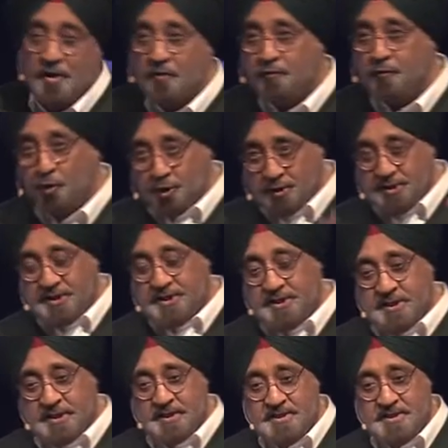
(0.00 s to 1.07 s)
Four
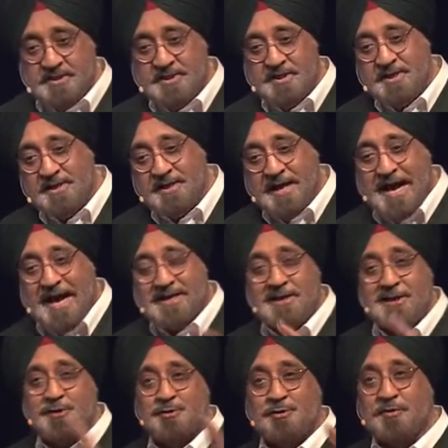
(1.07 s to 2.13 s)
sisters
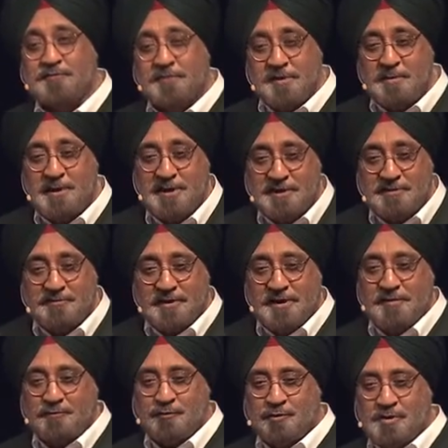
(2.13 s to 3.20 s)
added to the female
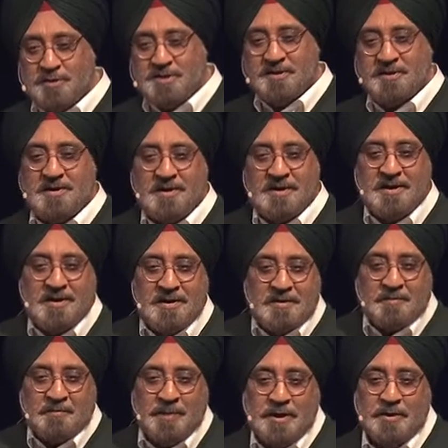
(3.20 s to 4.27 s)
influence.
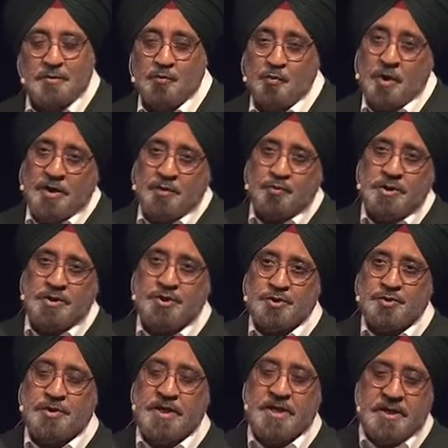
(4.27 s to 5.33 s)
But what was
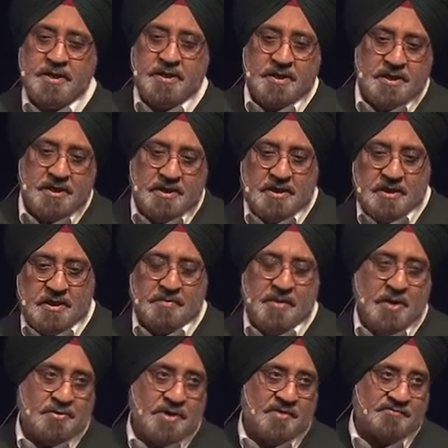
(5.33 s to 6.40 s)
unique
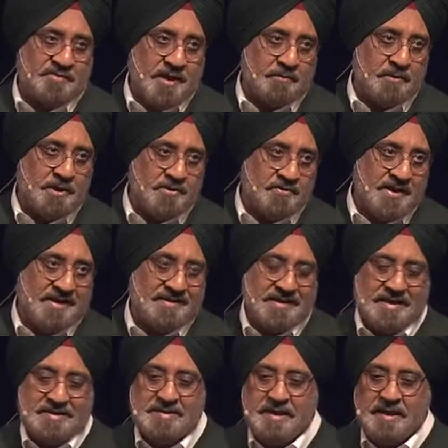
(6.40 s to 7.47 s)
about our families at
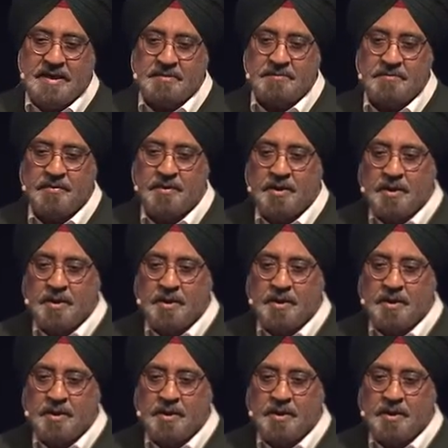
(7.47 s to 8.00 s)
that time,